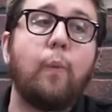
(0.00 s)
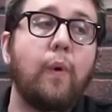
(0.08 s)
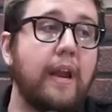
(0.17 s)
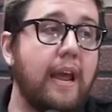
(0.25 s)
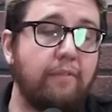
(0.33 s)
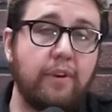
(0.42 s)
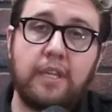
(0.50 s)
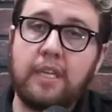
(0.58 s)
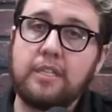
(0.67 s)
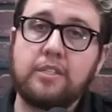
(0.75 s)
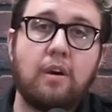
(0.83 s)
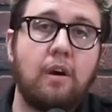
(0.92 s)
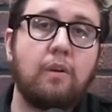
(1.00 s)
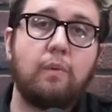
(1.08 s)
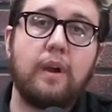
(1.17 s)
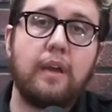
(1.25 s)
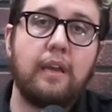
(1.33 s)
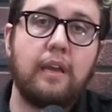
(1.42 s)
when everything has gone
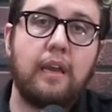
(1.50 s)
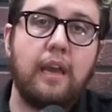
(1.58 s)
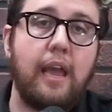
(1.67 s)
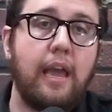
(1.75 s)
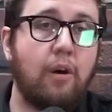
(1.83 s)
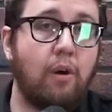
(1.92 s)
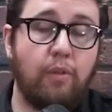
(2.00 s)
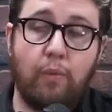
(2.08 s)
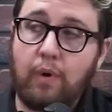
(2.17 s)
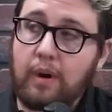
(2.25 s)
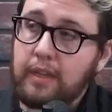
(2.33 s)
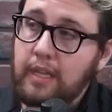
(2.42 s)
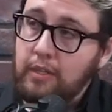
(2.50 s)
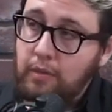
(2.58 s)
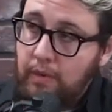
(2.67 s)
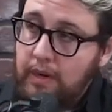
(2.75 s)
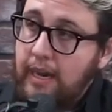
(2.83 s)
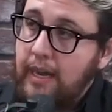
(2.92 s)
away, and all the work that
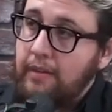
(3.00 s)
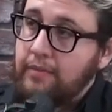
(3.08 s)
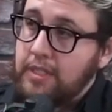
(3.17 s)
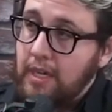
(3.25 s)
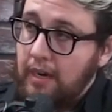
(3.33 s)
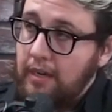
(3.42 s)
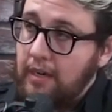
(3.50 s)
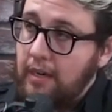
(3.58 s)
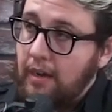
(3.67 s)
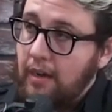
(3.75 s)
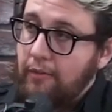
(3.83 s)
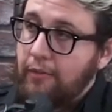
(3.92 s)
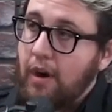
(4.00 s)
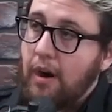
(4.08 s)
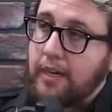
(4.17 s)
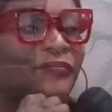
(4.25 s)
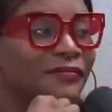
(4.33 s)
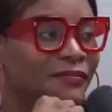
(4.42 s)
you and I have done right. for
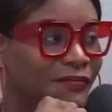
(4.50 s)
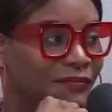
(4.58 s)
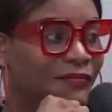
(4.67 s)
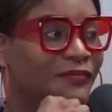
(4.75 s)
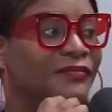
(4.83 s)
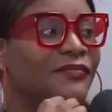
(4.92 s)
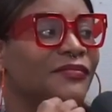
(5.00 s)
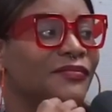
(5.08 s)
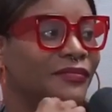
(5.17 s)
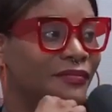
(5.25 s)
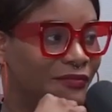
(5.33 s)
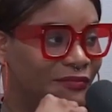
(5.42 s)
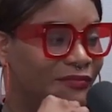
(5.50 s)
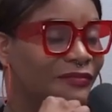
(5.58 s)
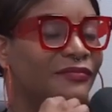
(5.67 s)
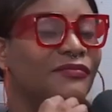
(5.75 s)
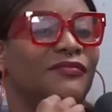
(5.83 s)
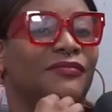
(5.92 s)
our community and the other
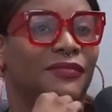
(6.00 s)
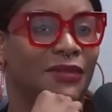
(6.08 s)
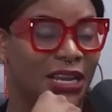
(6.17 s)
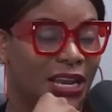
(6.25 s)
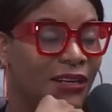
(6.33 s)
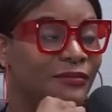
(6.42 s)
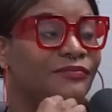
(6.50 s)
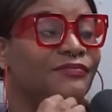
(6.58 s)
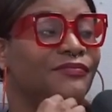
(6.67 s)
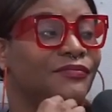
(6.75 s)
folks, and especially yeah. the folks